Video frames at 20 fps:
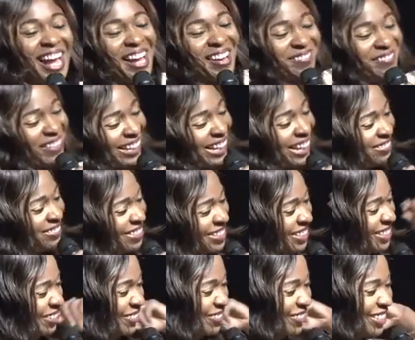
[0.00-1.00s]
My name is
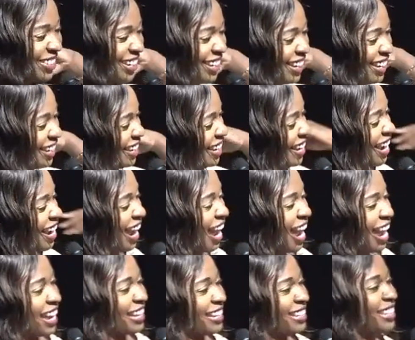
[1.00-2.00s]
Toochi,
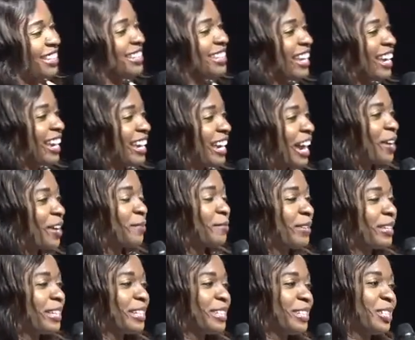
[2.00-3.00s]
and today I'll be
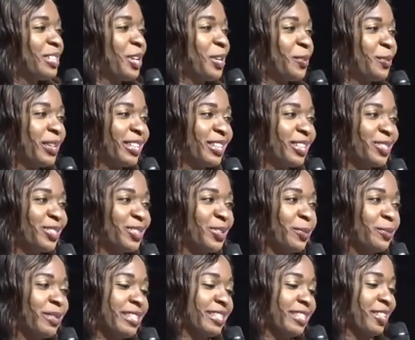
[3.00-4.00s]
continuing the
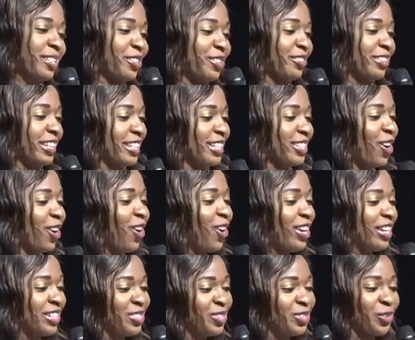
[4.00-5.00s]
sermon series
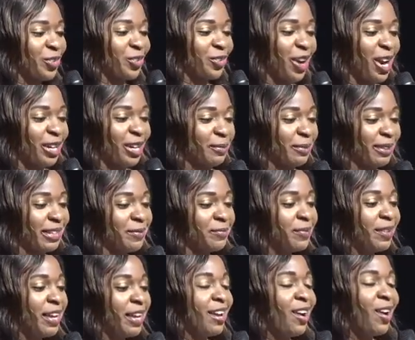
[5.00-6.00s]
in Deuteronomy
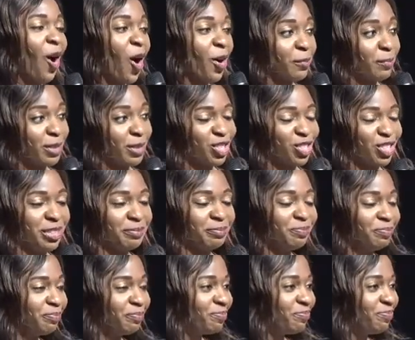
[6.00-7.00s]
on mission.
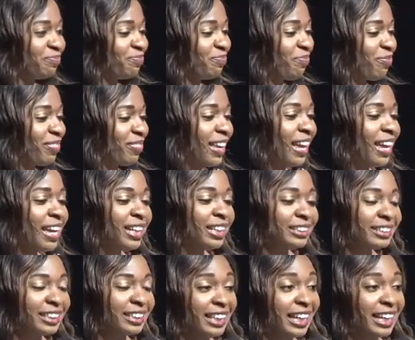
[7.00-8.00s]

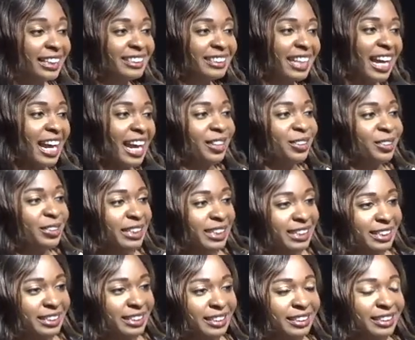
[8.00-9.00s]
Today's title
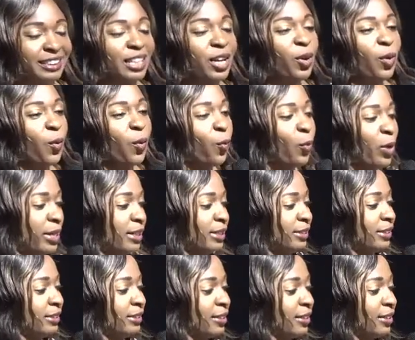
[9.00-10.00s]
is
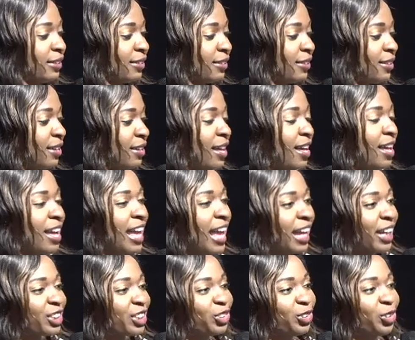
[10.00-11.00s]
Witnessing
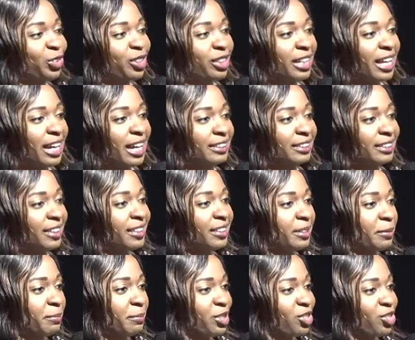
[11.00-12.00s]
Externalizing the
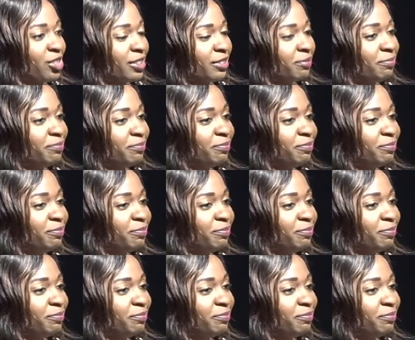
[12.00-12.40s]
Mission.